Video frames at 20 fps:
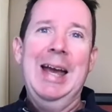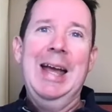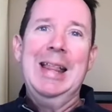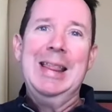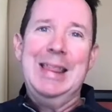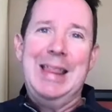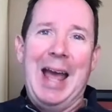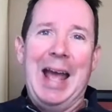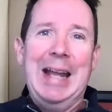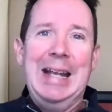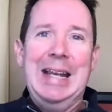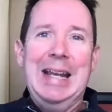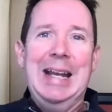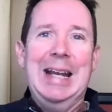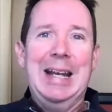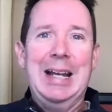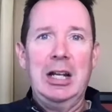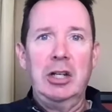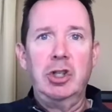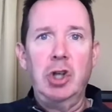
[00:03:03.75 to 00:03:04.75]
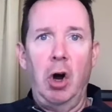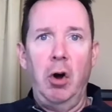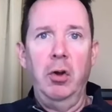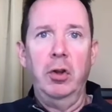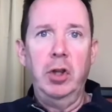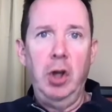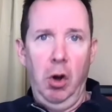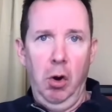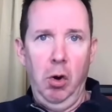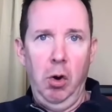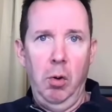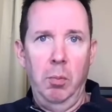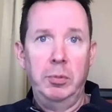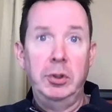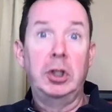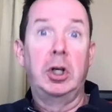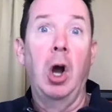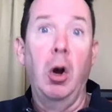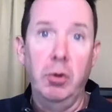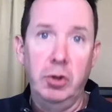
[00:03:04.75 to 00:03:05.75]
they need an adult in the home to
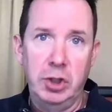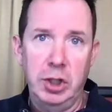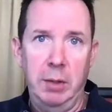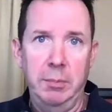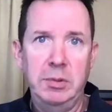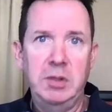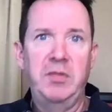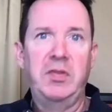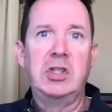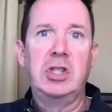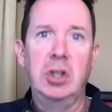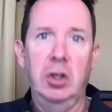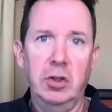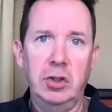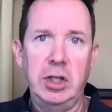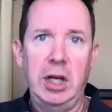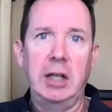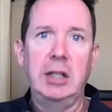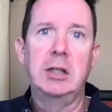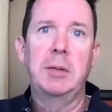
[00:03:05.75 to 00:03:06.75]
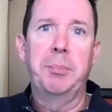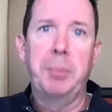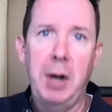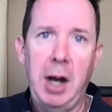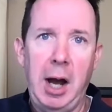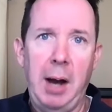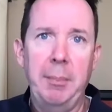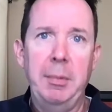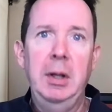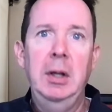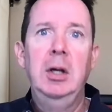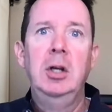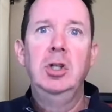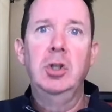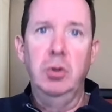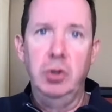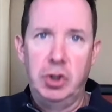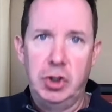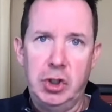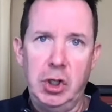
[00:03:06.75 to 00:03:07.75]
coach them, to facilitate, to prompt, to
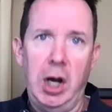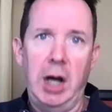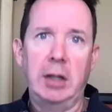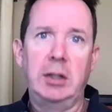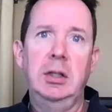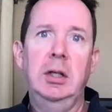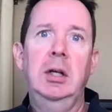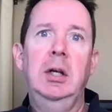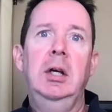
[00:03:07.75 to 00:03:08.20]
instruct,